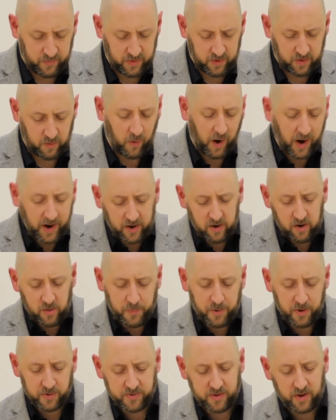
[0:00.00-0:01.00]
Why do you
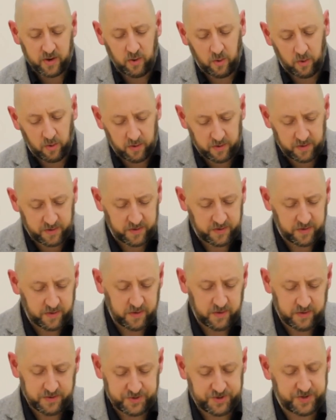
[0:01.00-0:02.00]
put the Lord
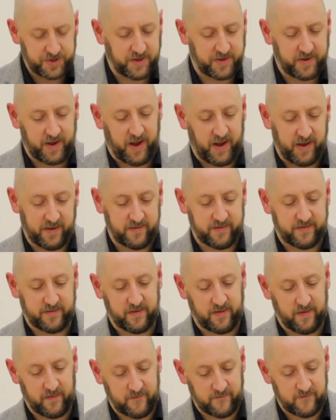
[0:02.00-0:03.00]
to the
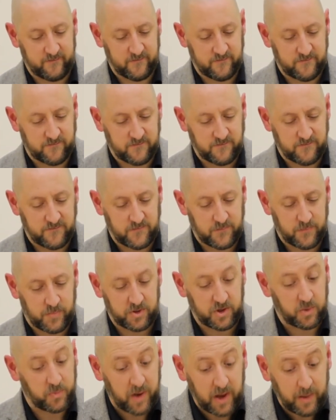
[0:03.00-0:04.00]
test?
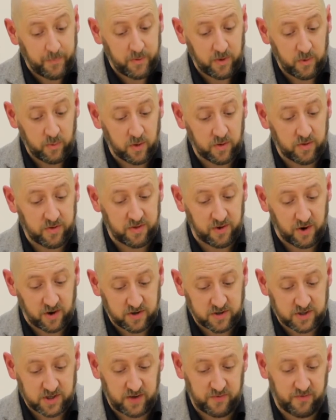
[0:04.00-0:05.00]
But the people were
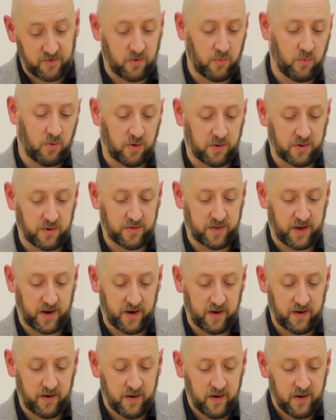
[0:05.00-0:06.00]
thirsty for water
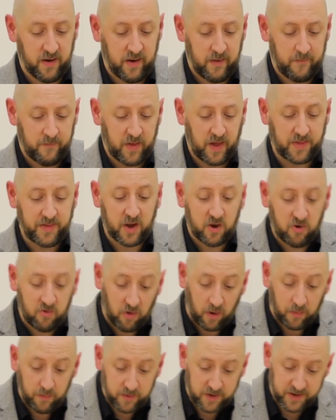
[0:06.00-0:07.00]
there, and they
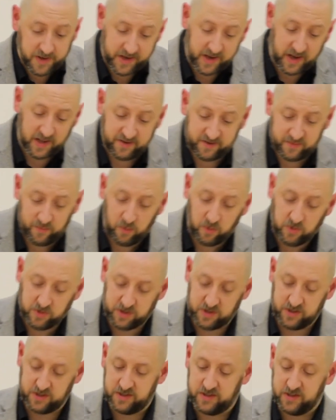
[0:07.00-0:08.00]
grumbled against
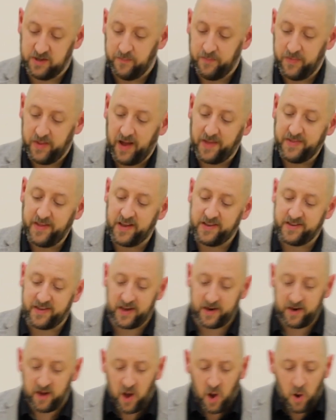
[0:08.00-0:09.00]
Moses. And they
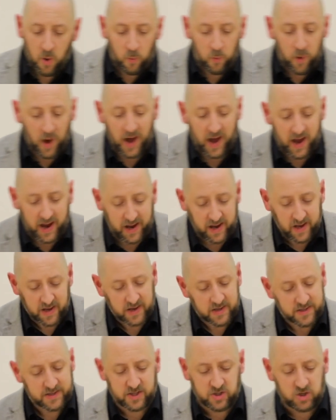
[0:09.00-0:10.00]
said, why
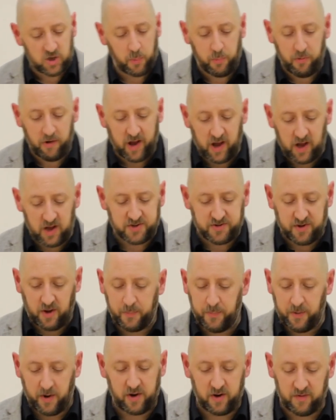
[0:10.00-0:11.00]
did you bring us
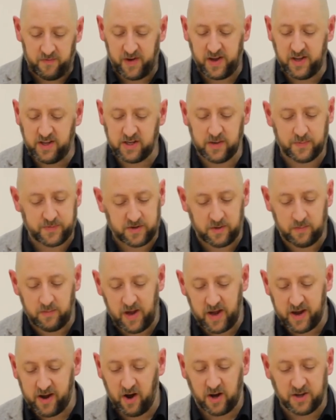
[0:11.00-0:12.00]
up out of Egypt to
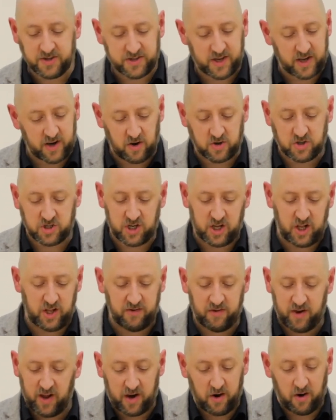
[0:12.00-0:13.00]
make us and our
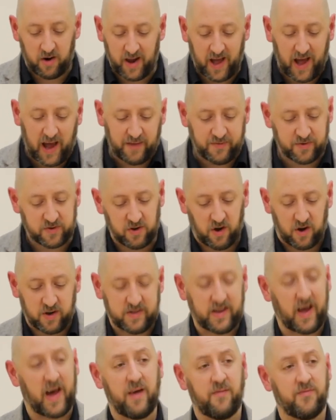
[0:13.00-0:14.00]
children and our livestock
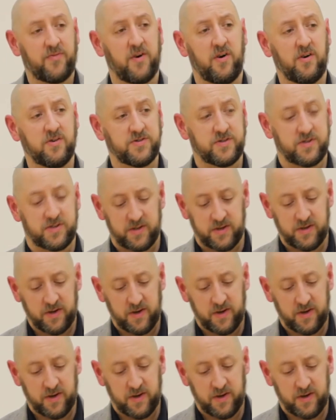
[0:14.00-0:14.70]
die of thirst?